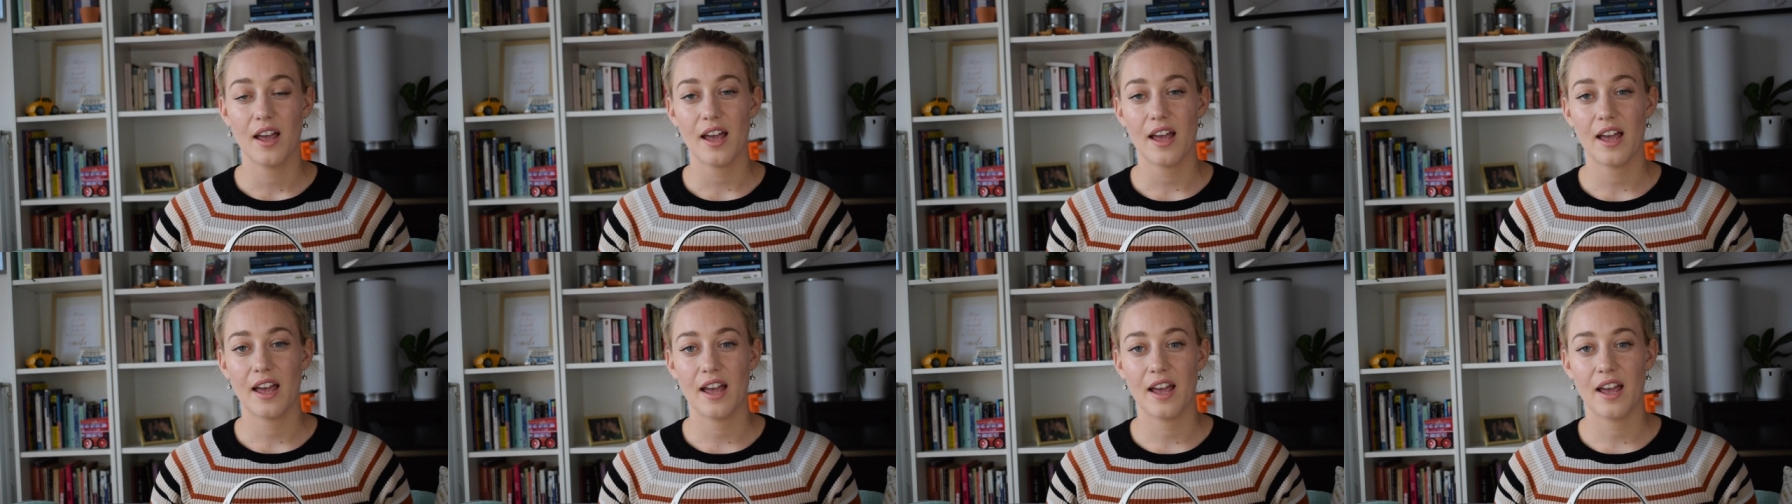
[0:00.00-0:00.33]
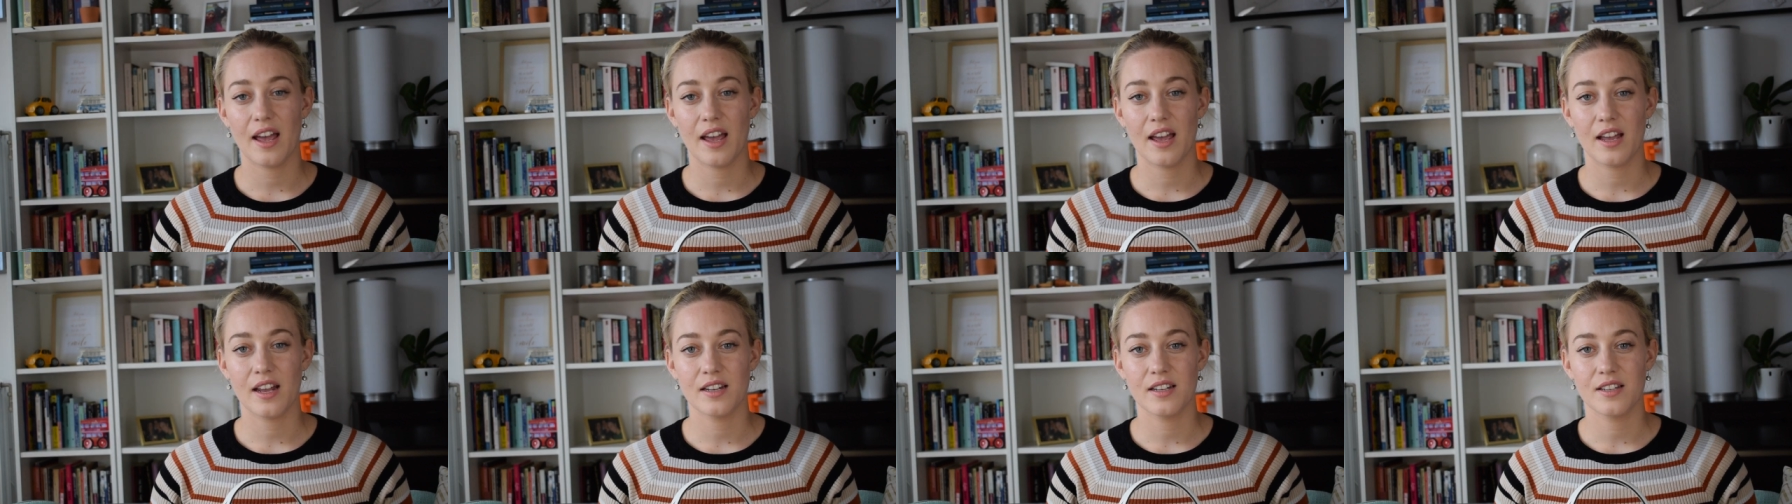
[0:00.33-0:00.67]

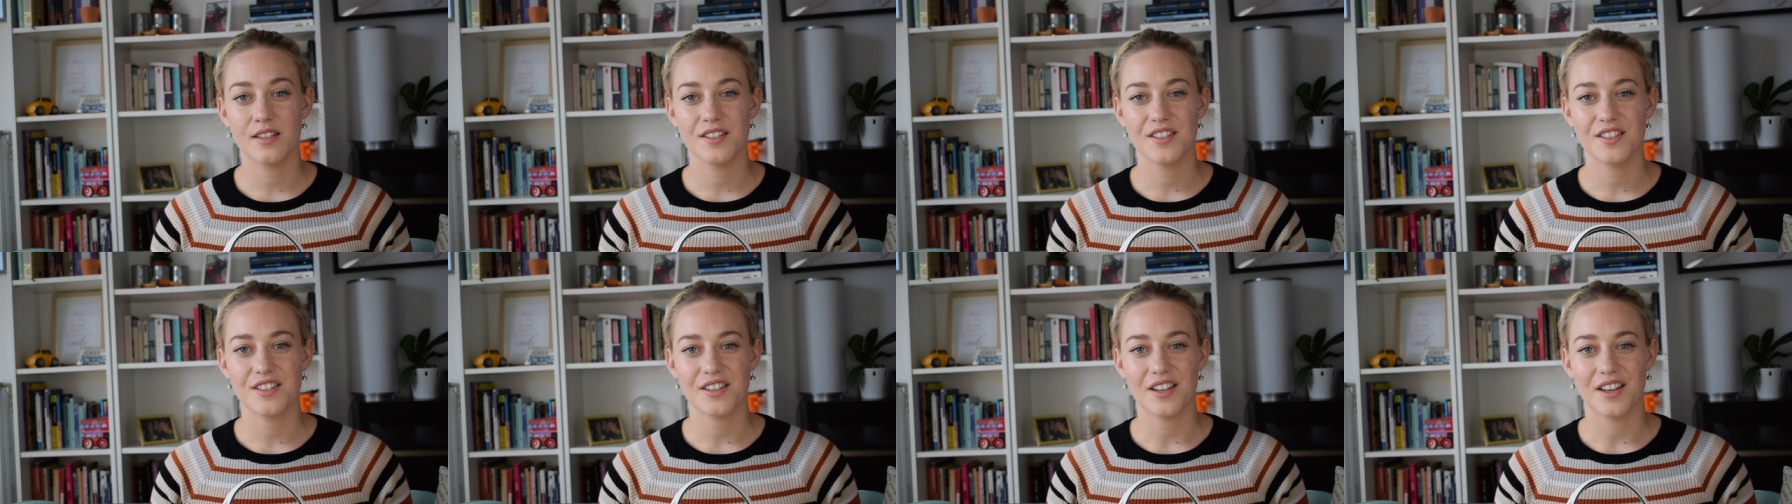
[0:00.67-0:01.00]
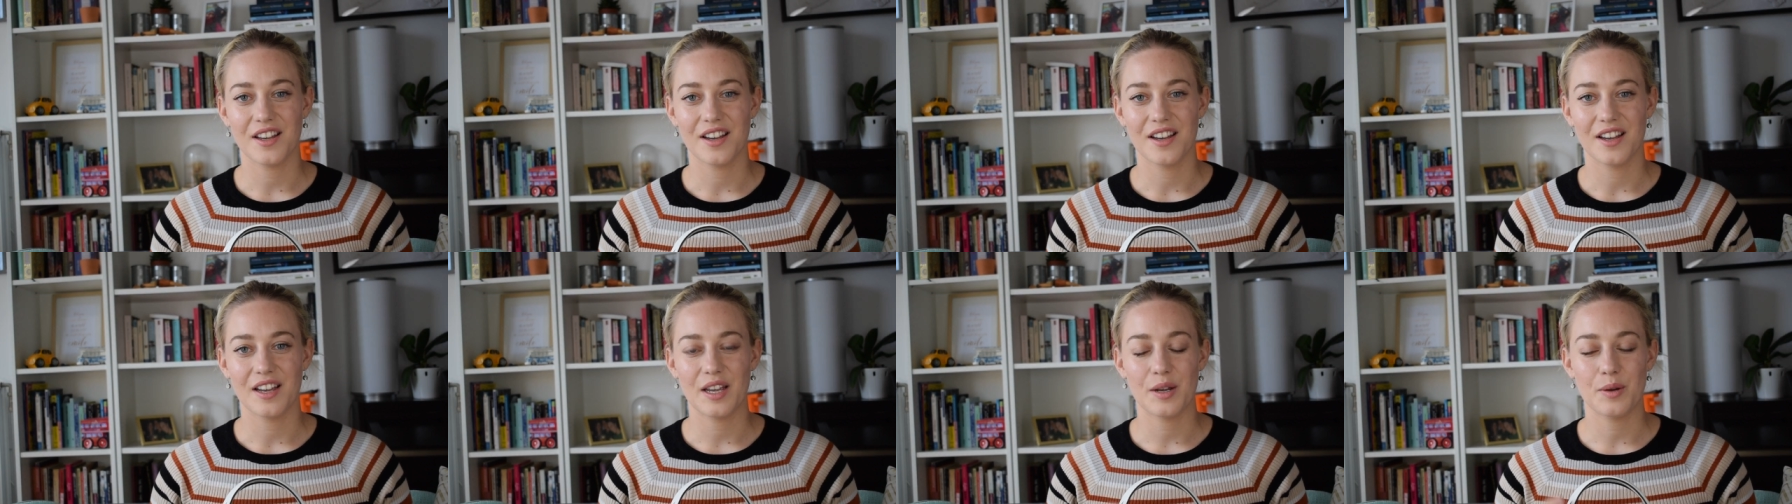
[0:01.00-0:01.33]
And
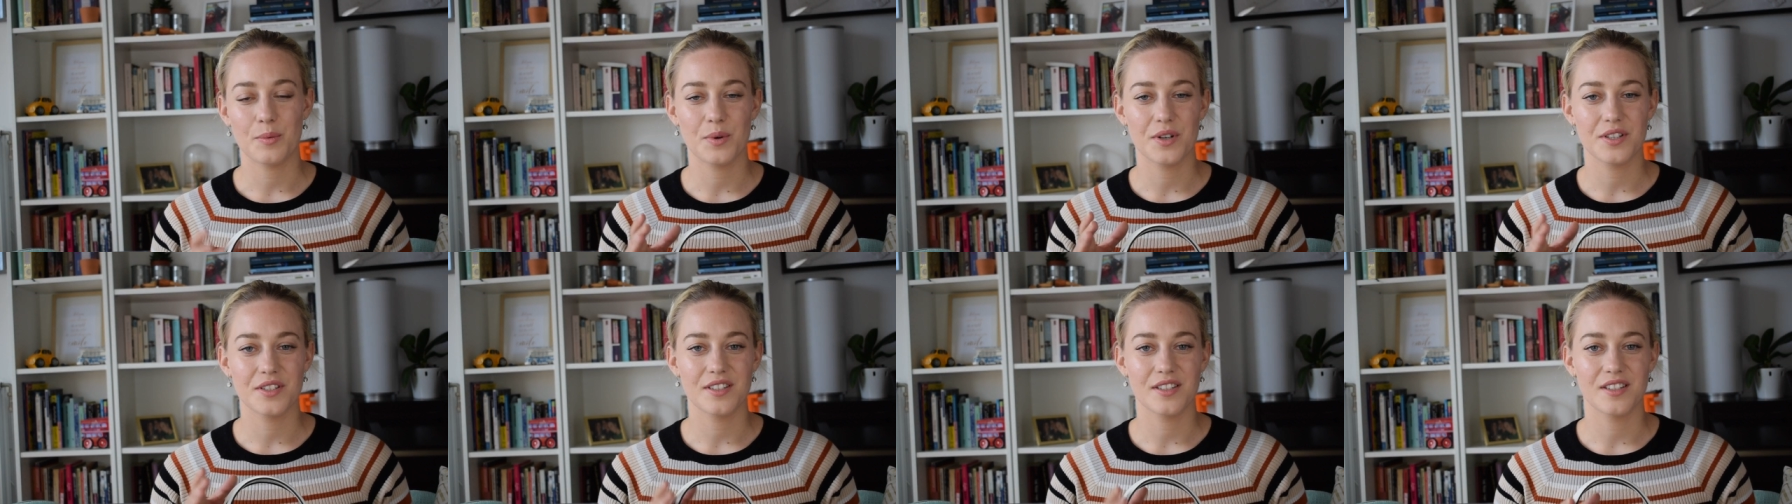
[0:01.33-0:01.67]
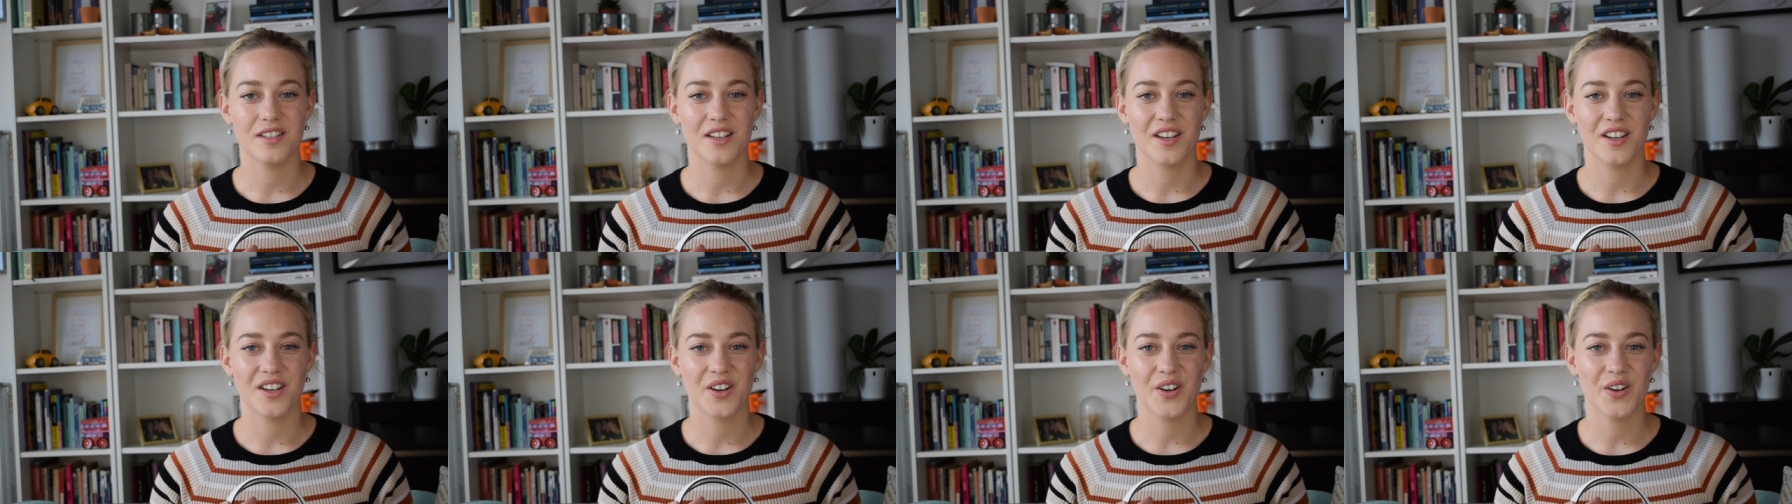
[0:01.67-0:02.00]
it was in
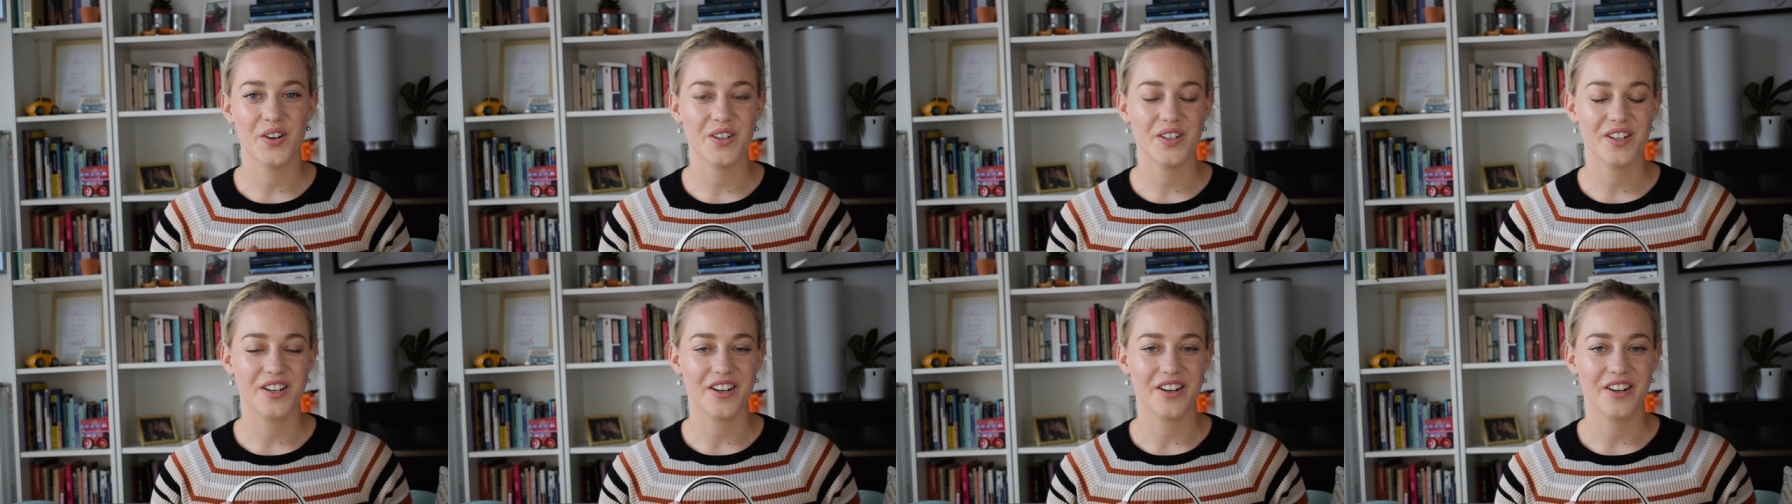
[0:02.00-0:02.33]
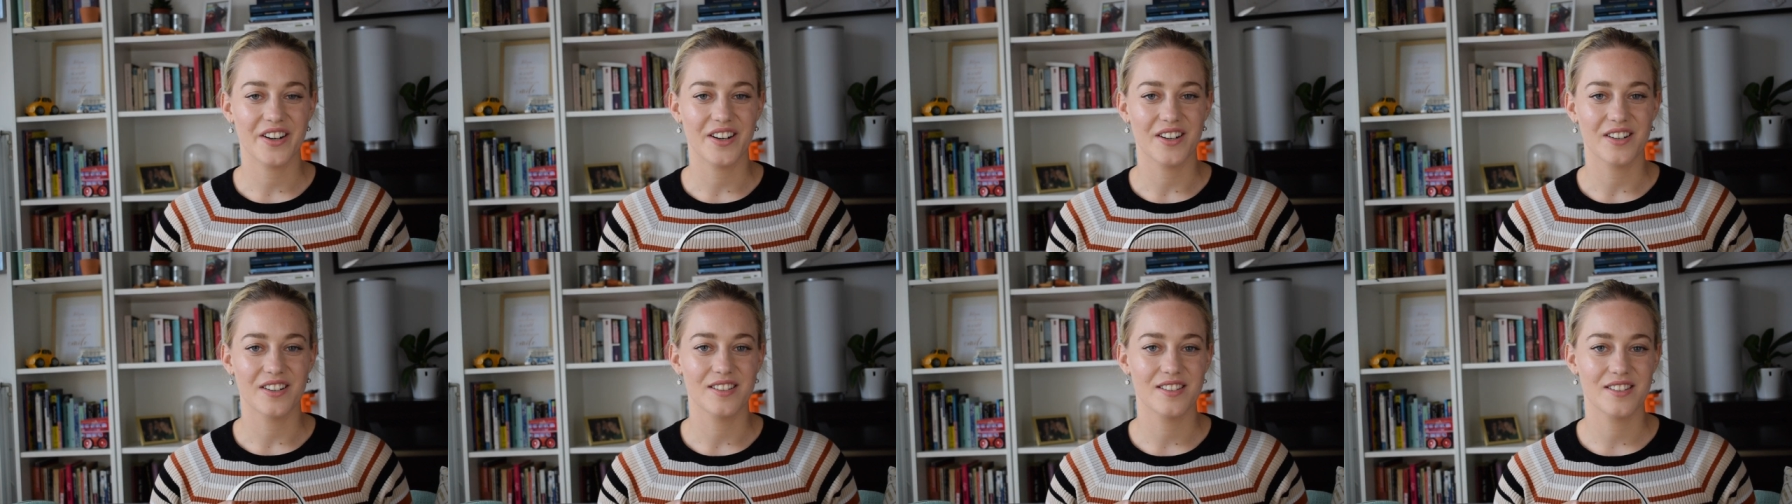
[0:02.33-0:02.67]
the Kurt
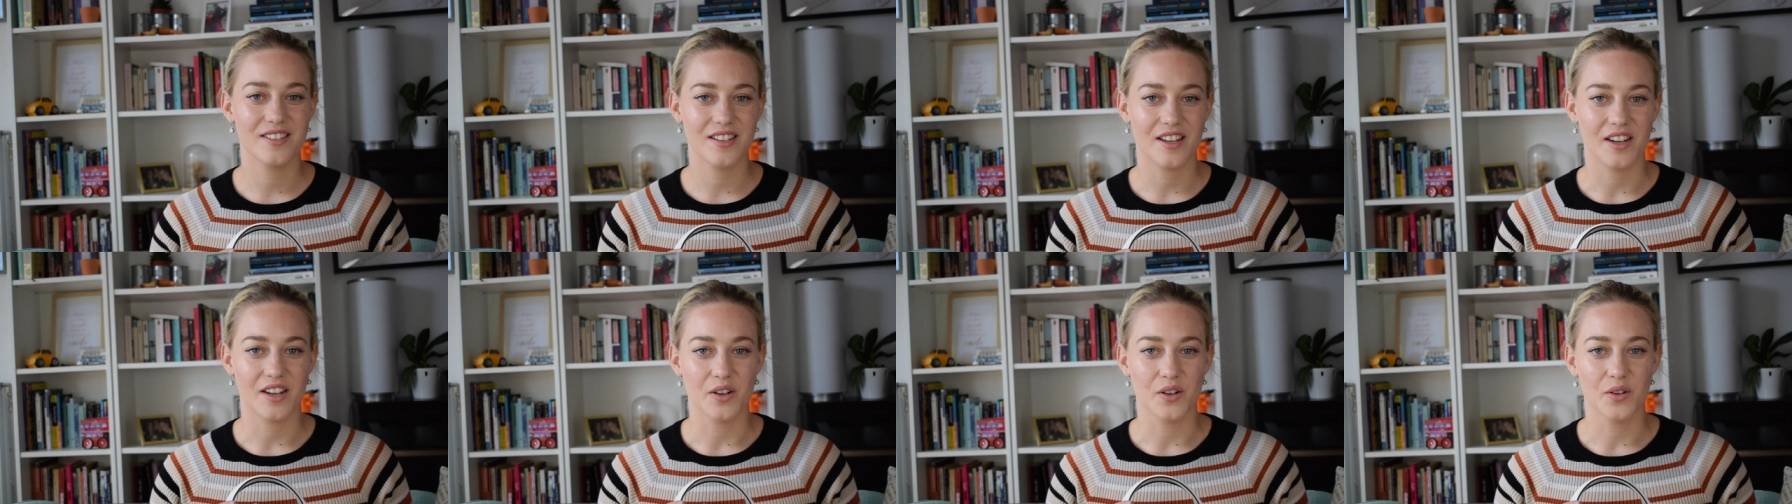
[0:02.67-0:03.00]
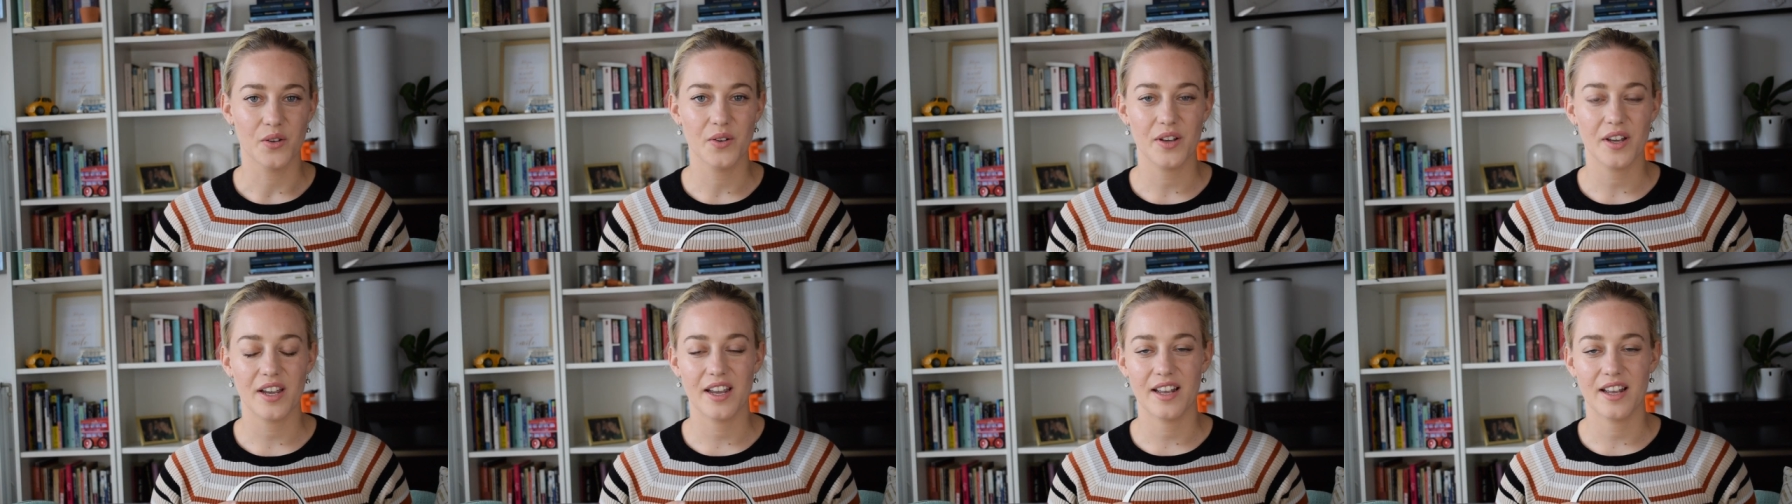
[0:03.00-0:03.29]
Geiger sale.